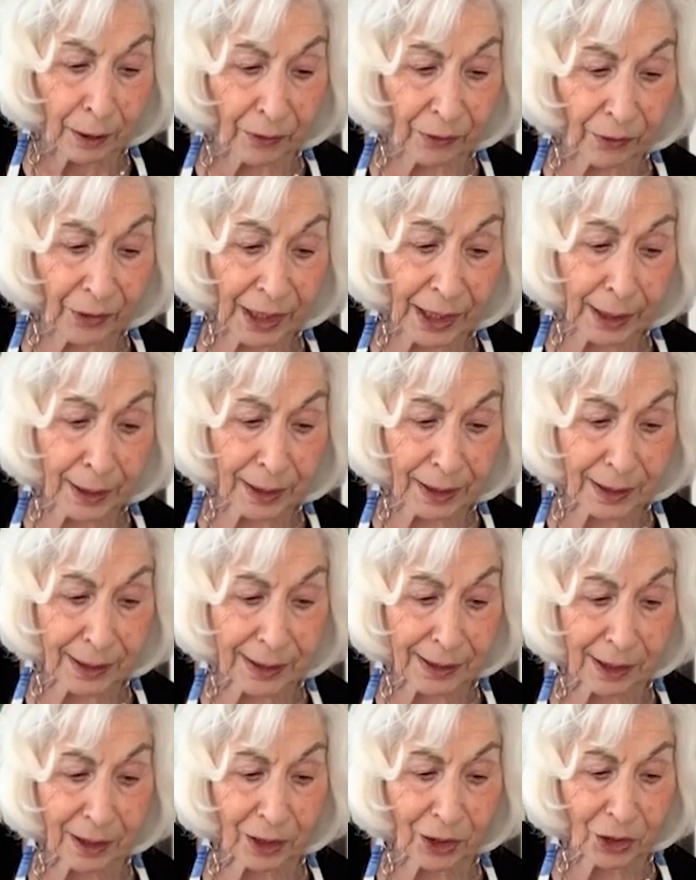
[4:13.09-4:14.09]
And that
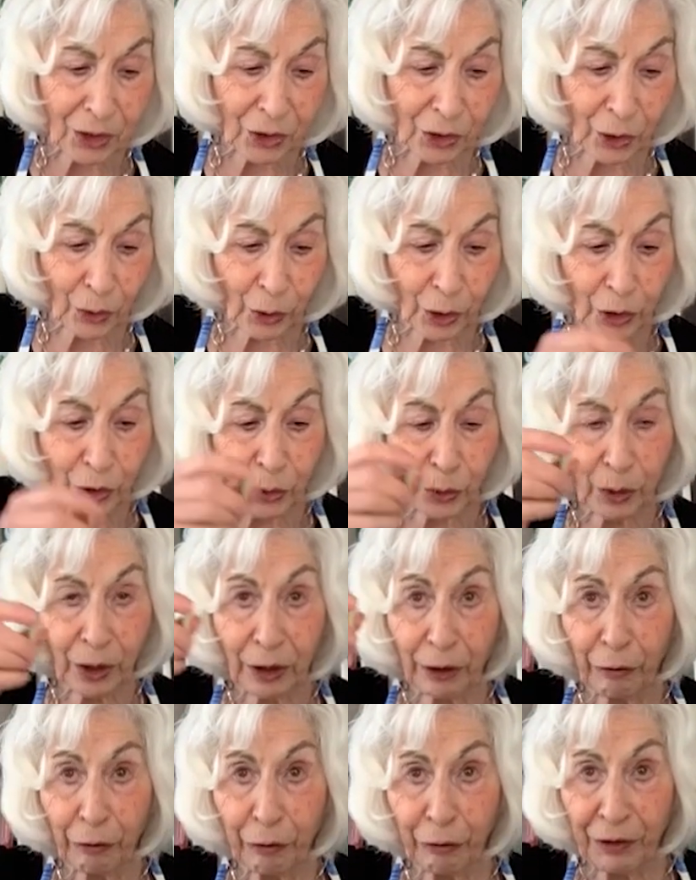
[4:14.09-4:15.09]
is so that you
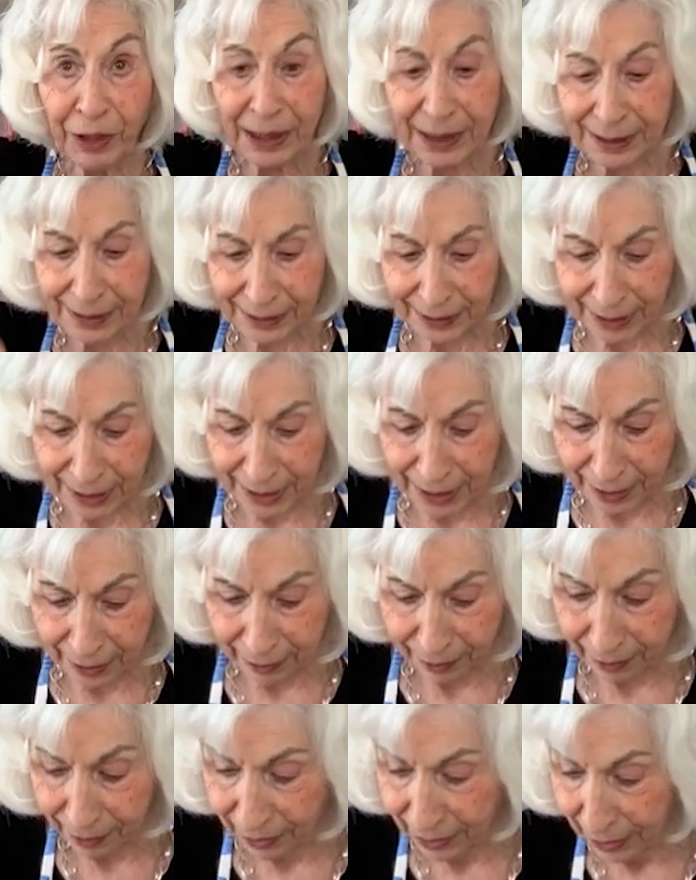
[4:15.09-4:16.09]
can fix
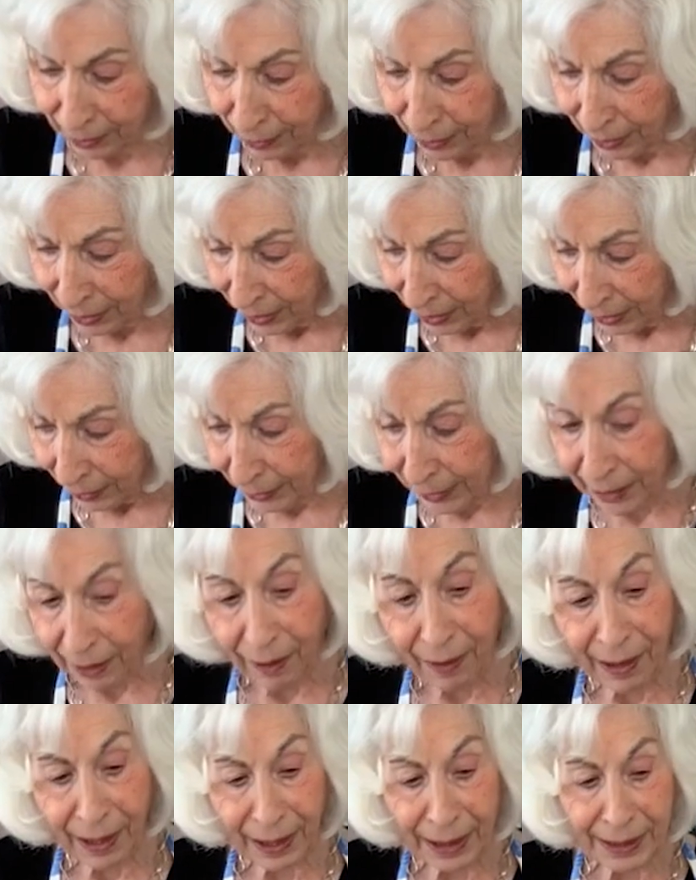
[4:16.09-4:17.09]
in the
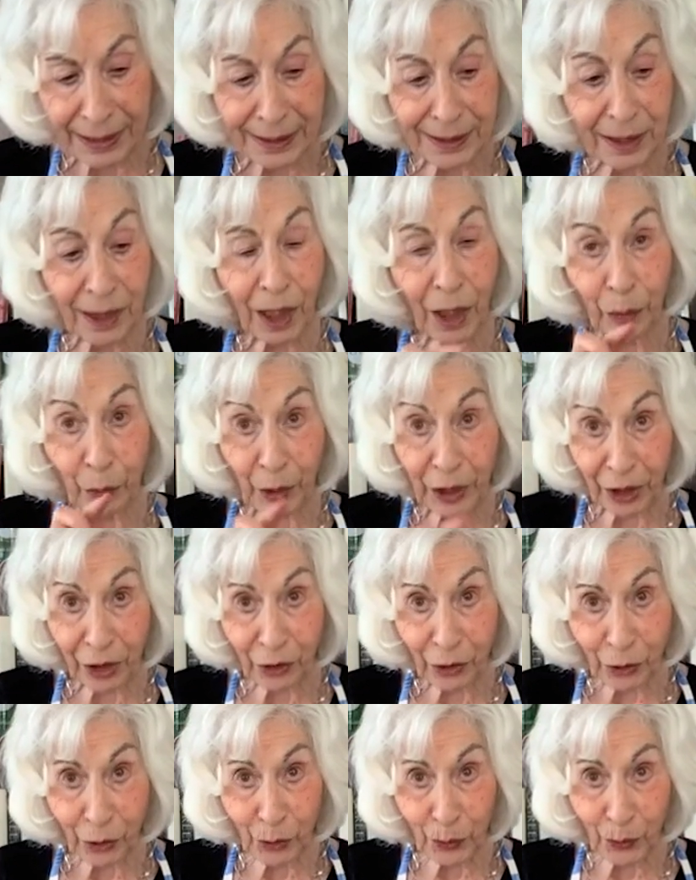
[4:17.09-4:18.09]
eyes, and we're
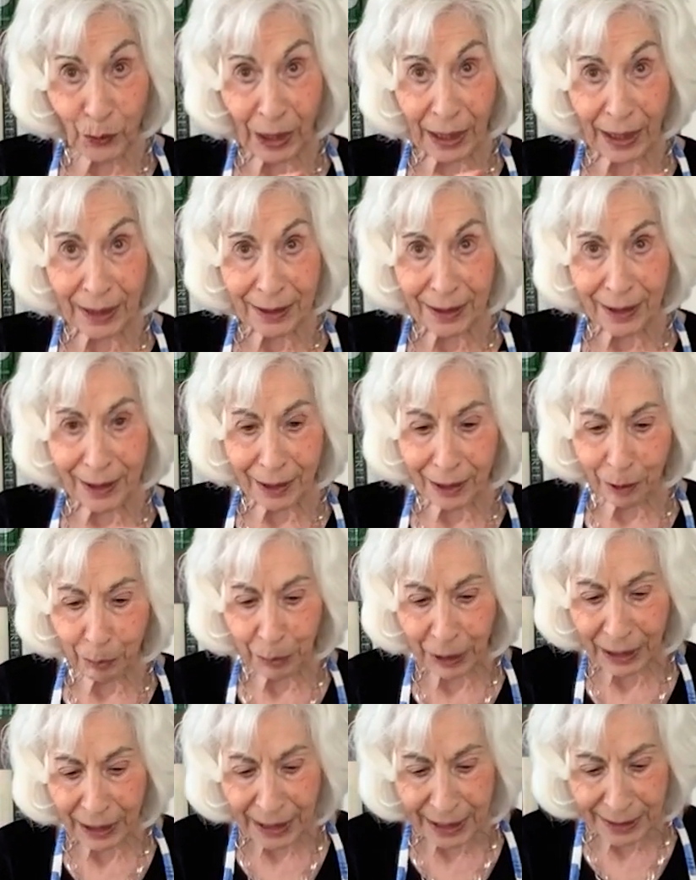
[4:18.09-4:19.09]
going to do that a little
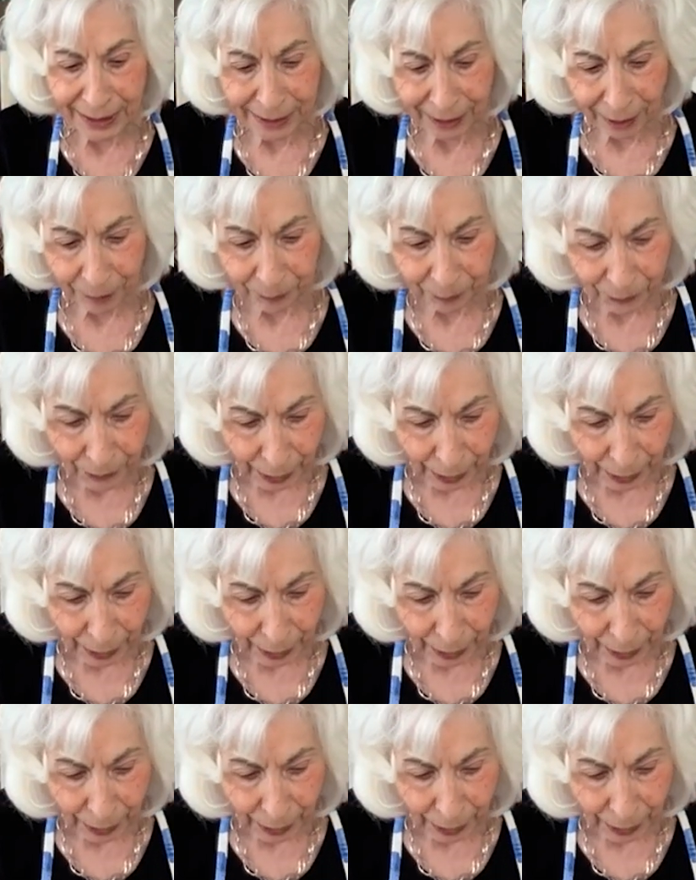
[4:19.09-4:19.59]
bit later.